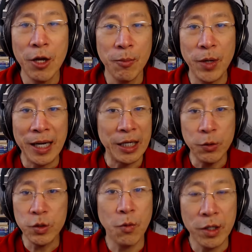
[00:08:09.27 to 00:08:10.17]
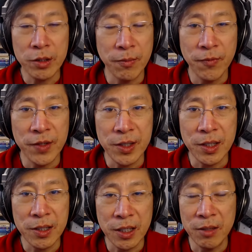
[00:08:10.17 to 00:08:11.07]
but I use quantum
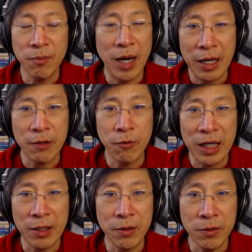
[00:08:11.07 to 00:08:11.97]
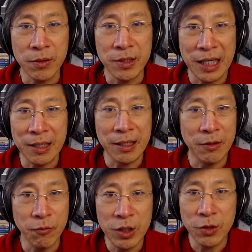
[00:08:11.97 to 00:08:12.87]
physics in my regular
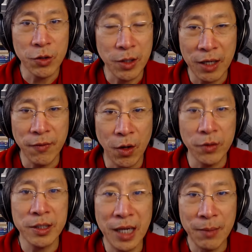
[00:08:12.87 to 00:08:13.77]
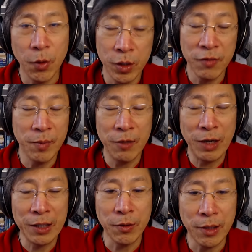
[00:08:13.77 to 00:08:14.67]
daily research life all the time, or even my
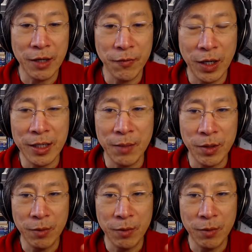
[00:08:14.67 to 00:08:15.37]
regular life, right? I mean,